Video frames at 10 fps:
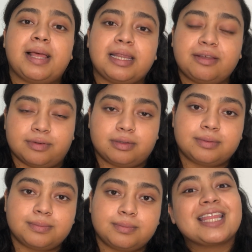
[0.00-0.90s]
by liver.
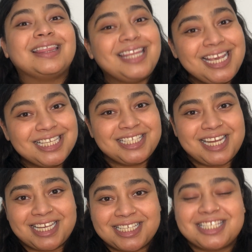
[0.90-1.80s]
These
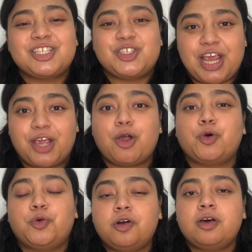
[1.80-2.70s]
tests check
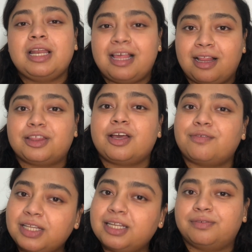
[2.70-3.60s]
oral health of
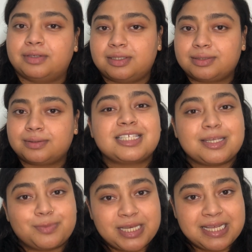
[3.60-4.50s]
the liver. The
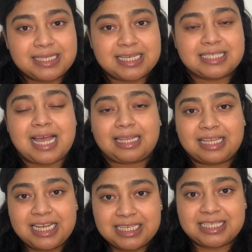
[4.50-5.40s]
substances that
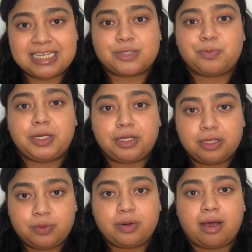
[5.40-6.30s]
these tests may
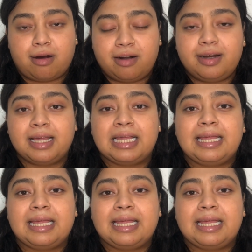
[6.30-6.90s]
include are